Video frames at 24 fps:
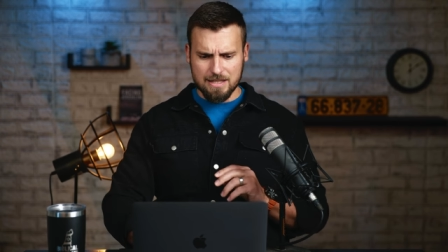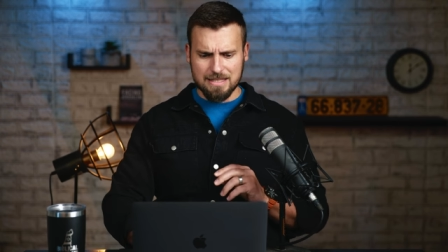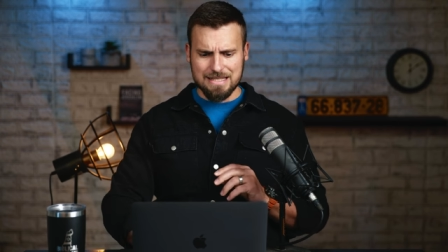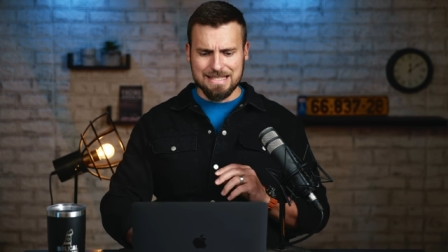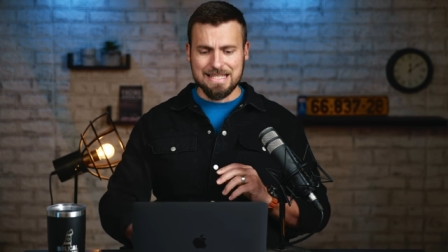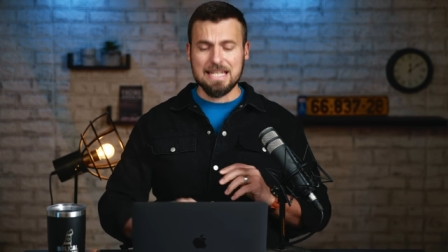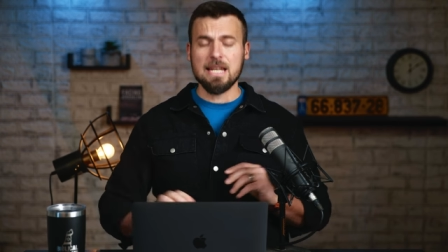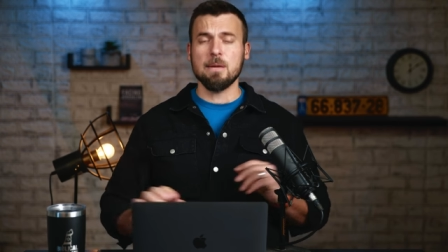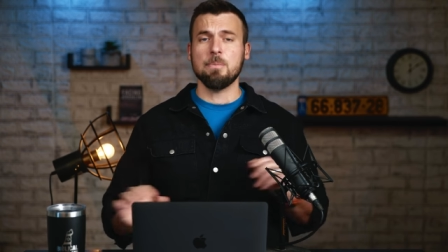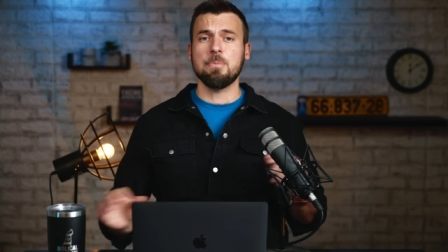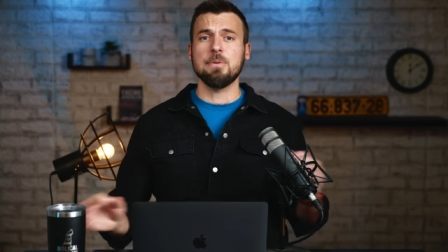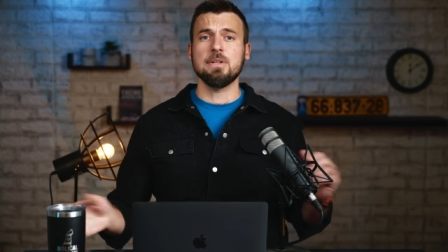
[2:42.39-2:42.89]

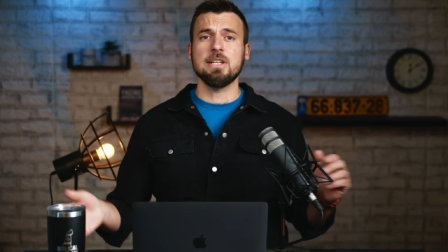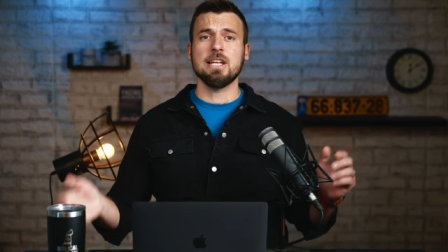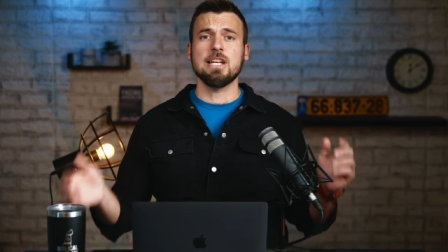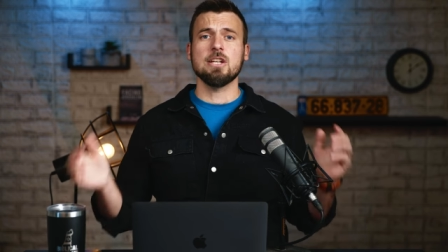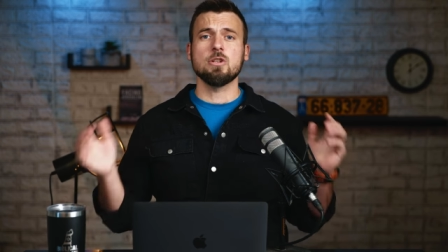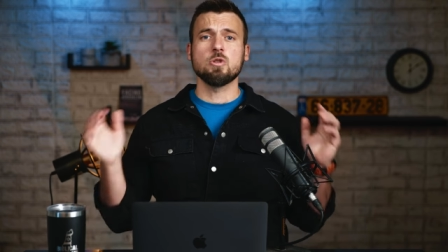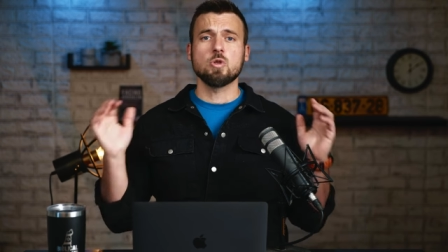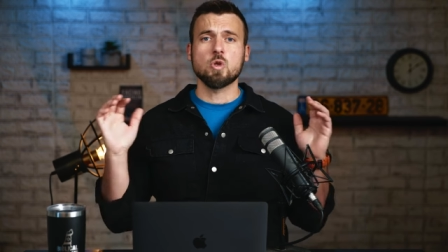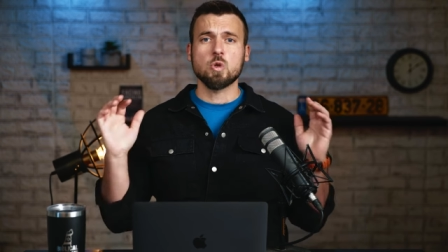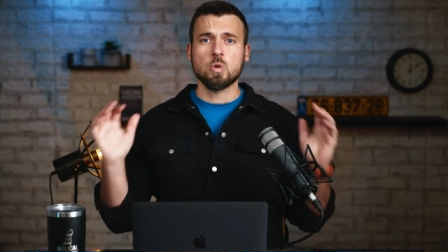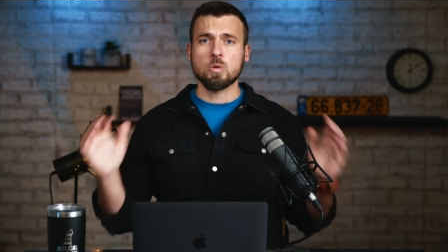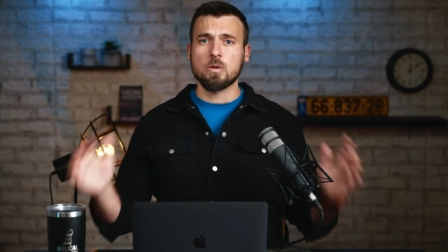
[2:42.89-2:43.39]
Deeply
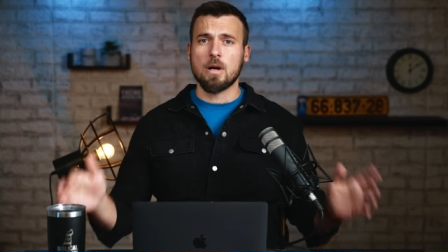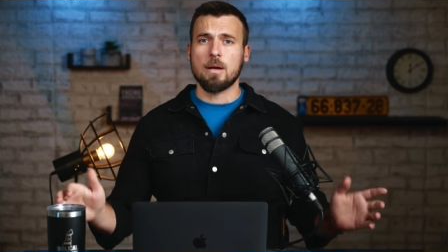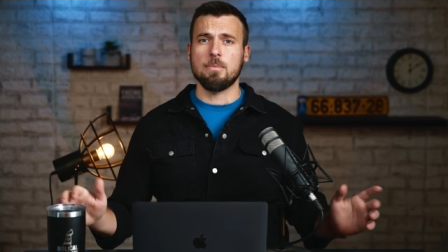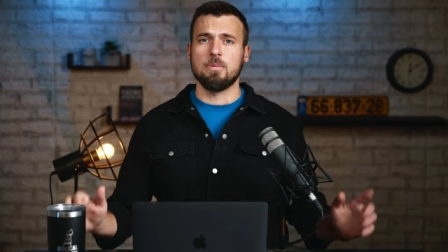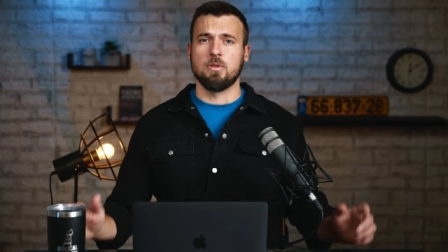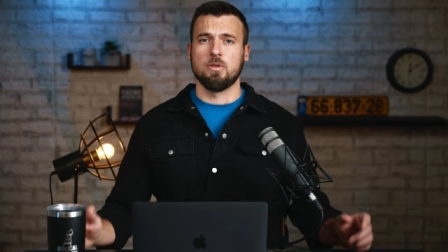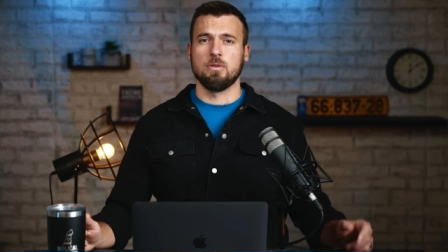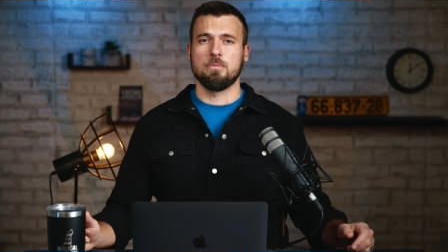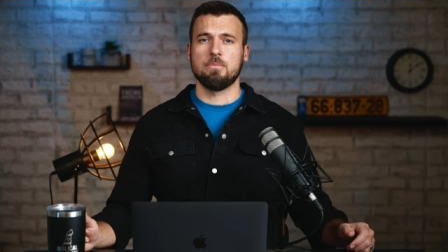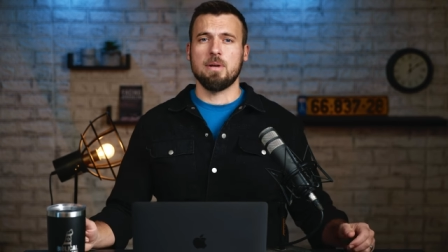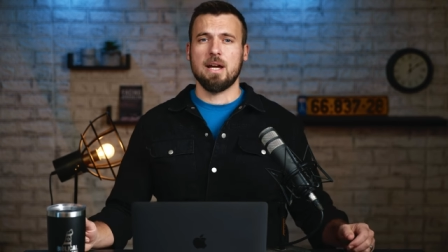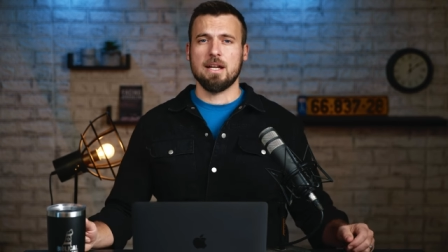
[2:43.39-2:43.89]

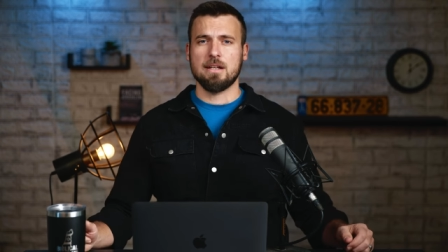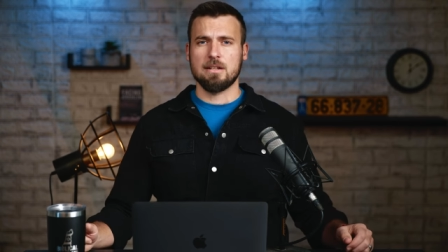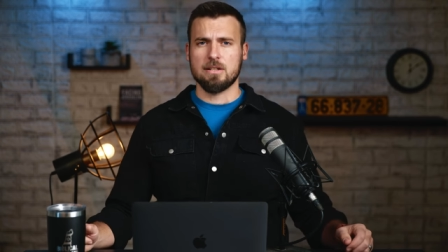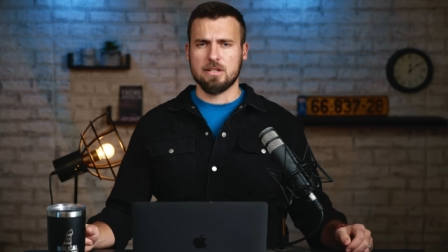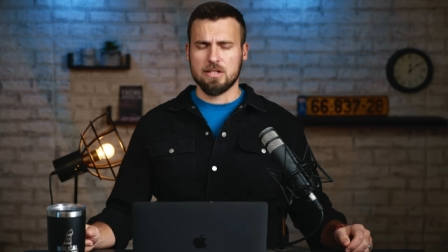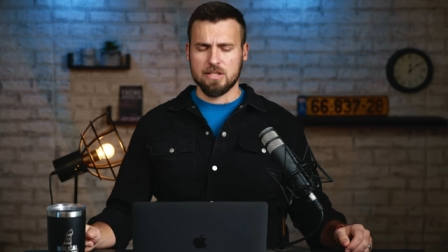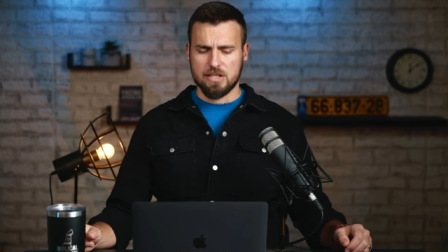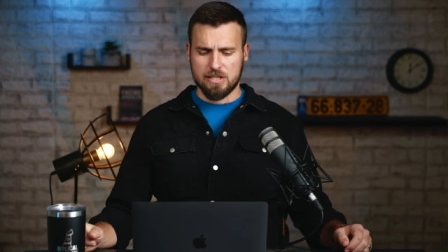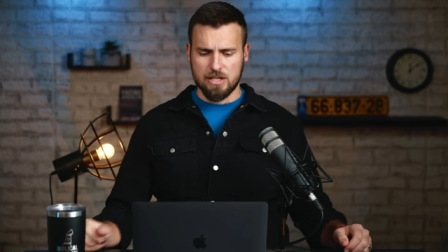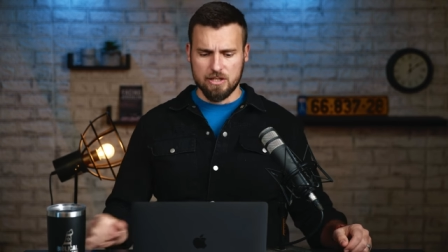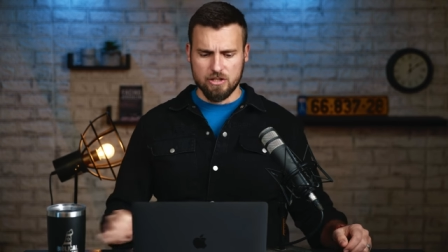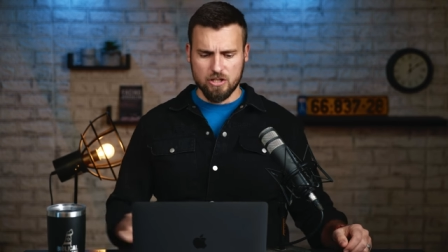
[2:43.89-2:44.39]
troubled by your
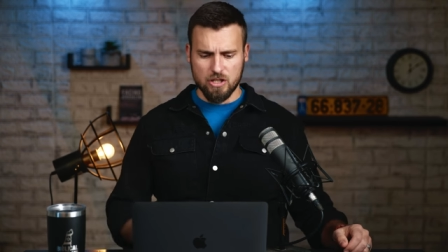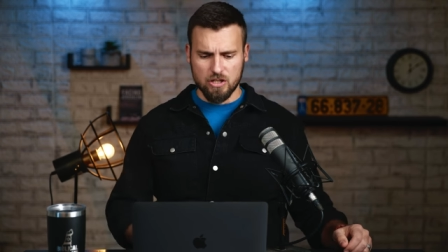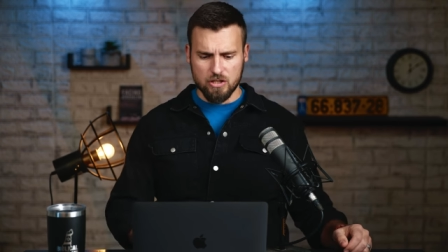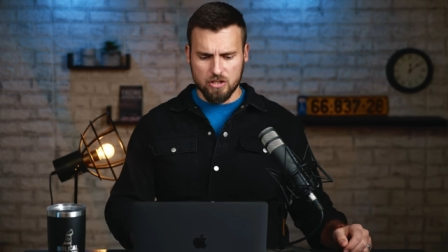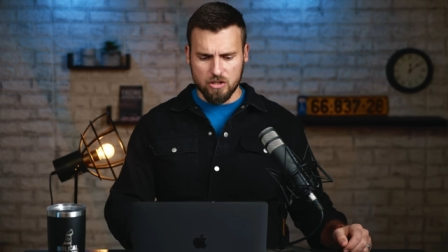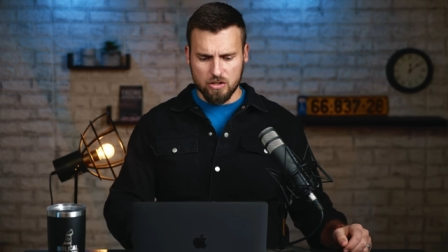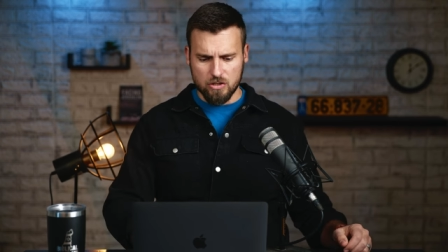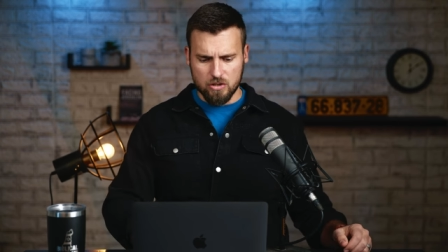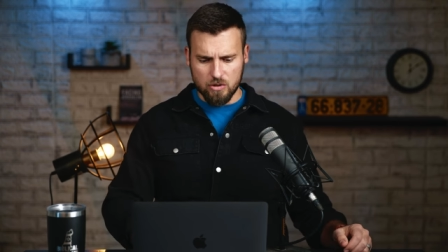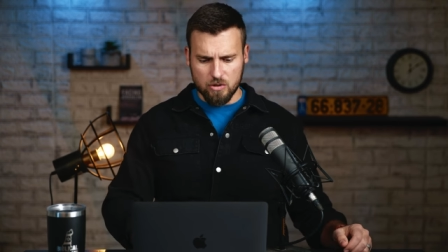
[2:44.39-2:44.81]
decision to